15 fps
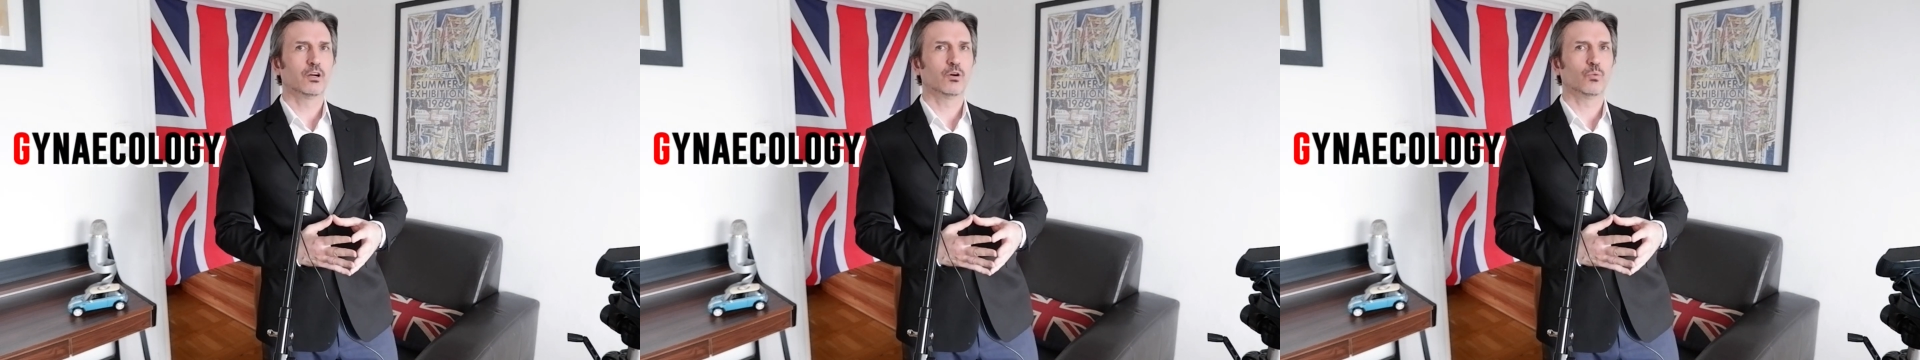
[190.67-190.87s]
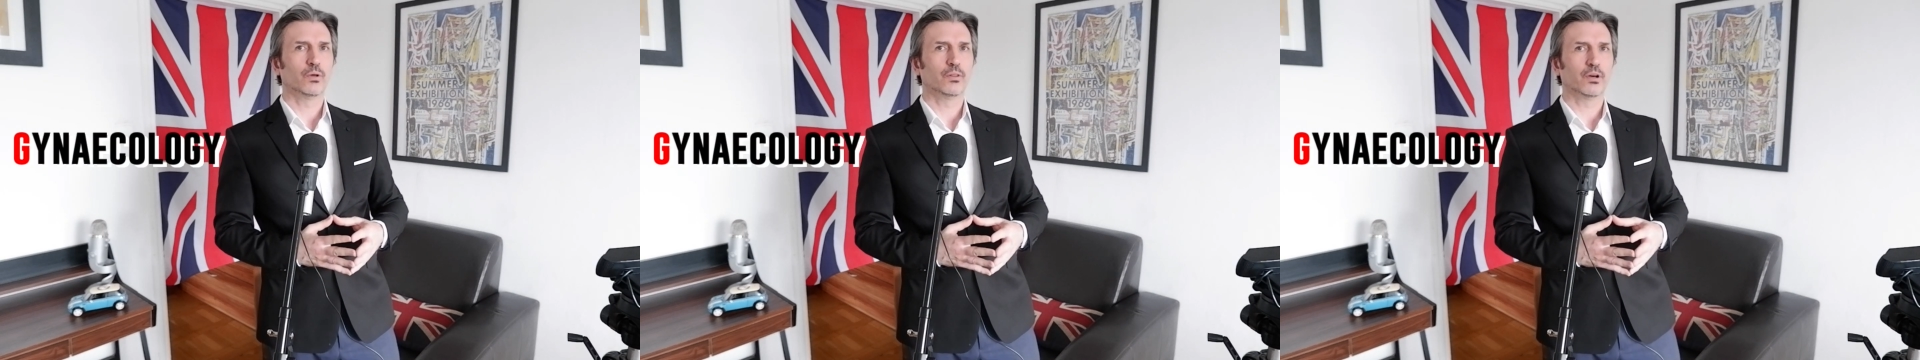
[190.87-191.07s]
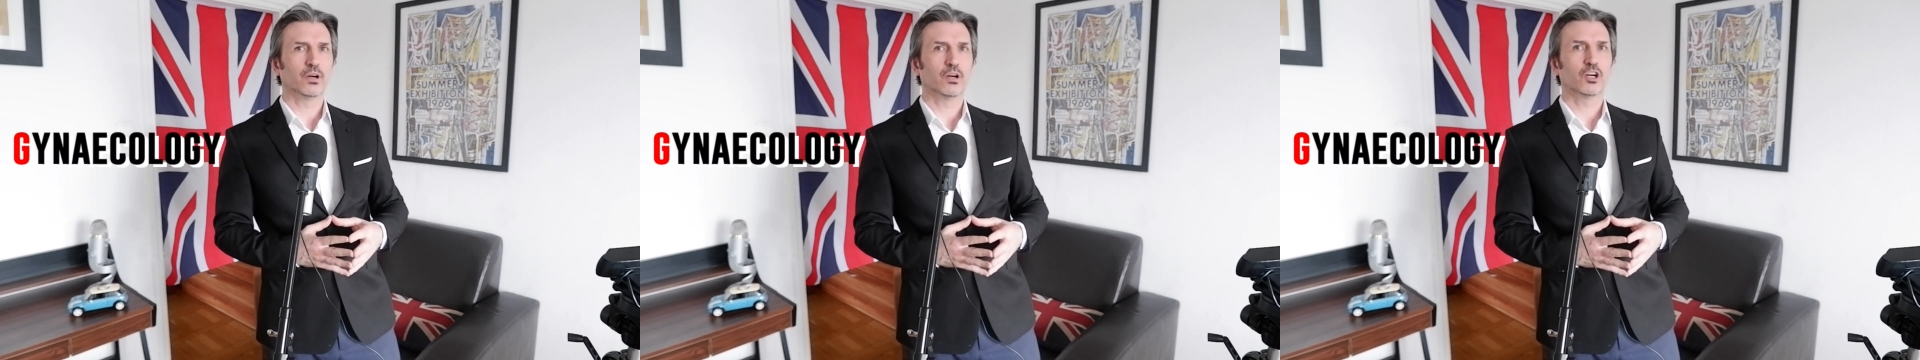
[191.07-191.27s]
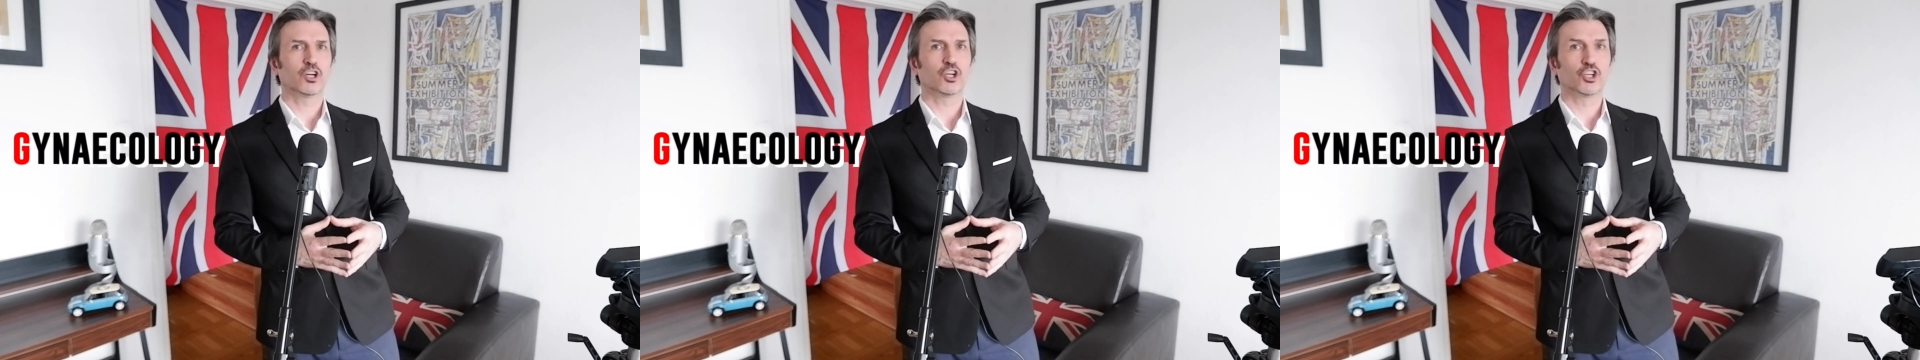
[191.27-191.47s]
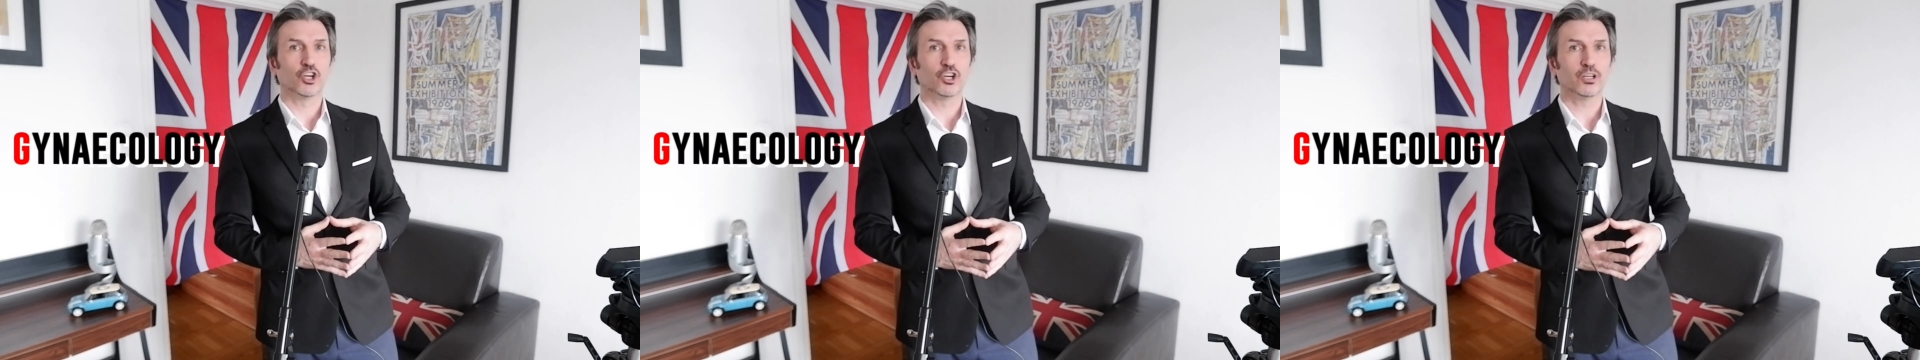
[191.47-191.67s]
with a
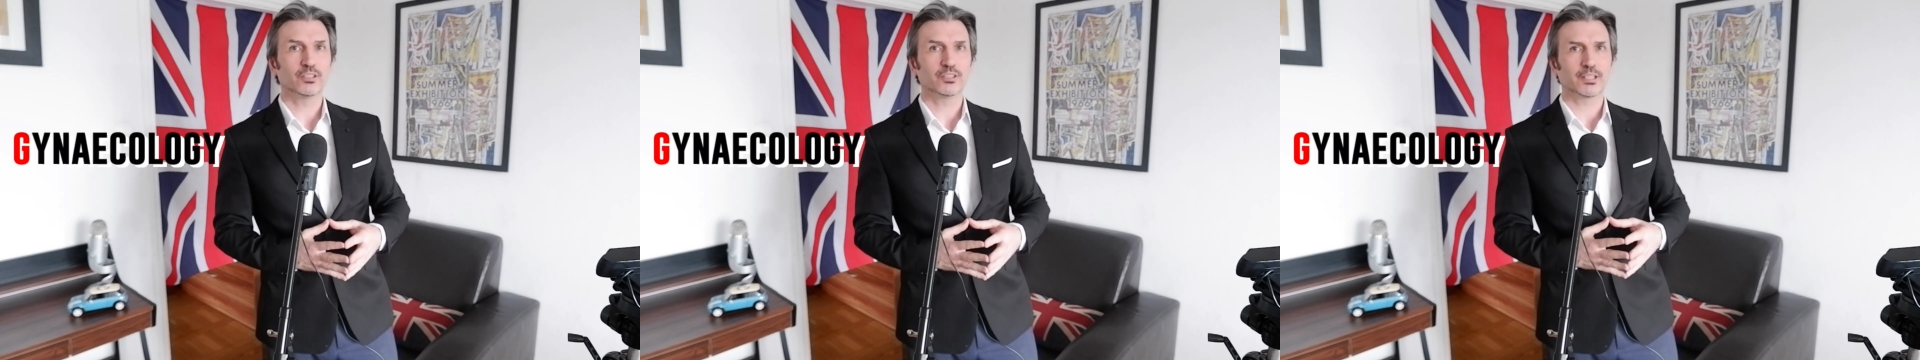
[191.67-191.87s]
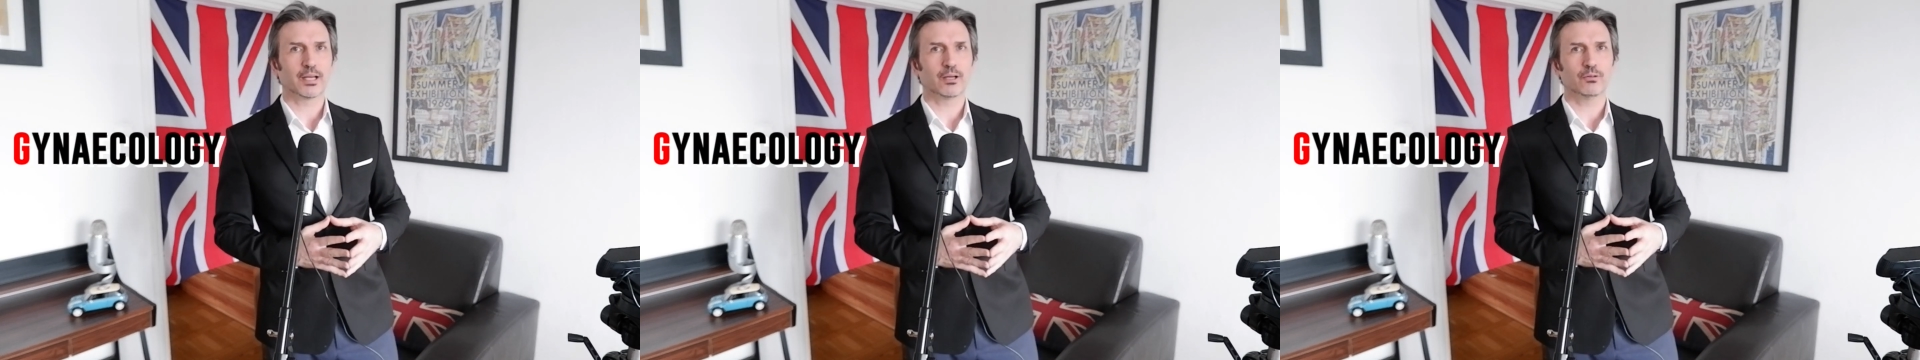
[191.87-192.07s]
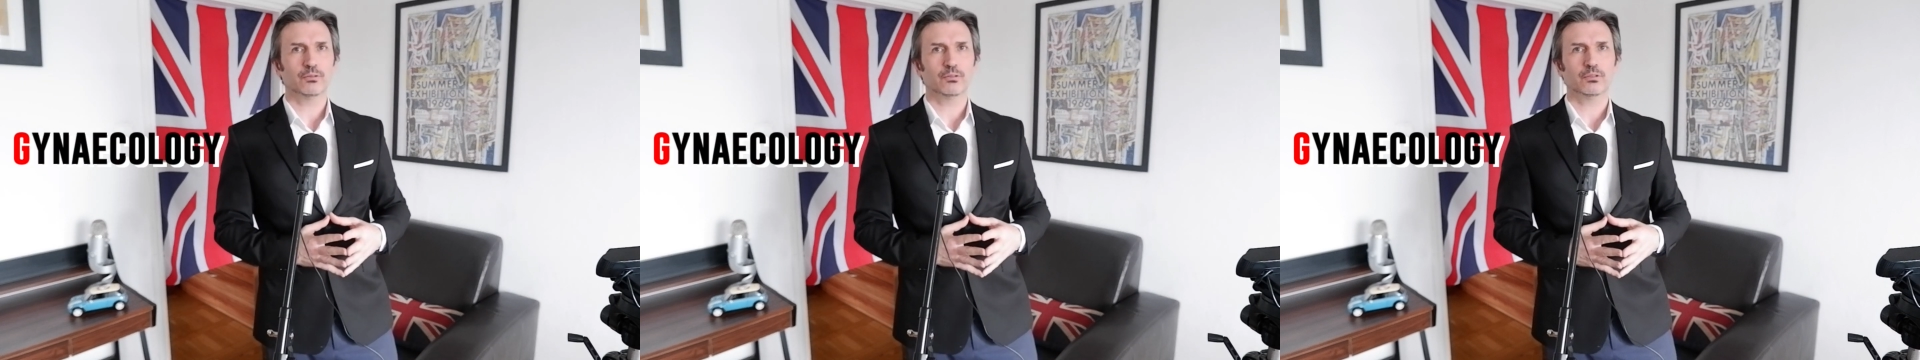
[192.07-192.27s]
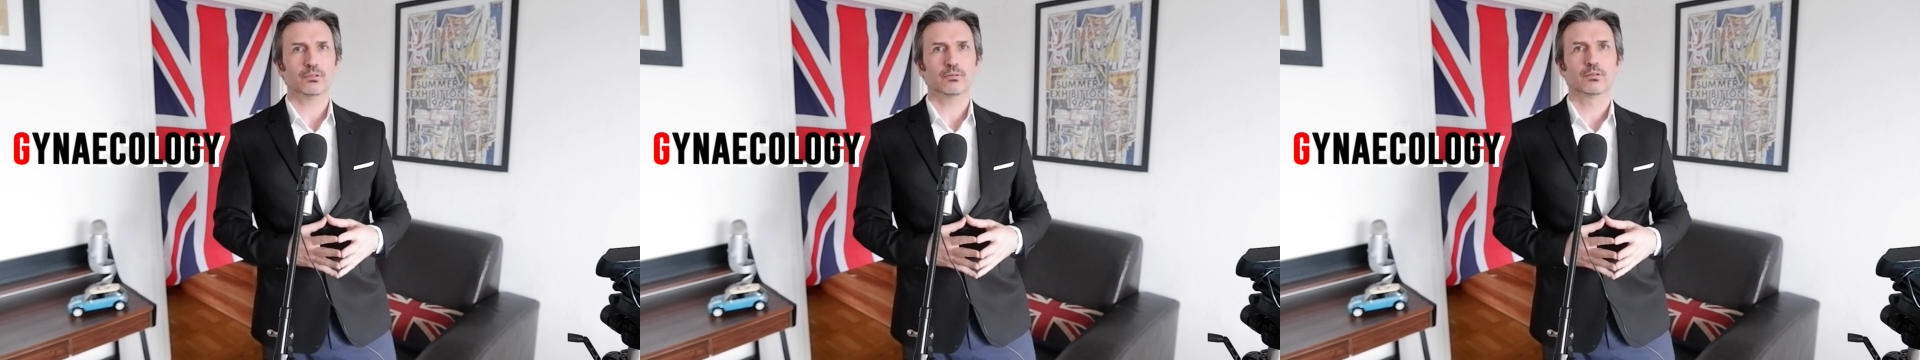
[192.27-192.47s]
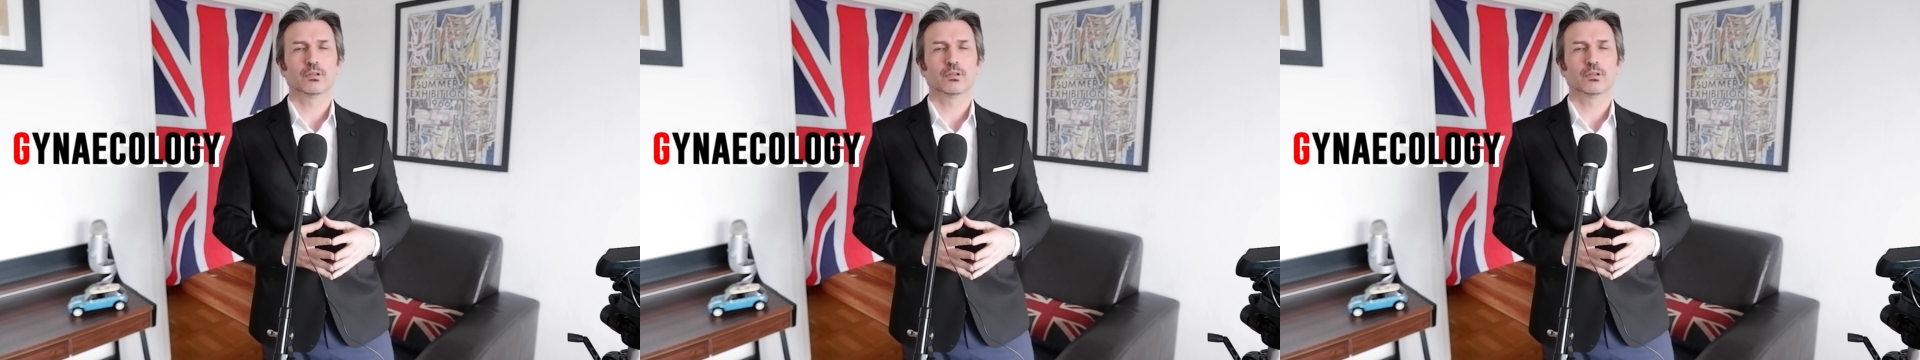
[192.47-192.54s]
G sound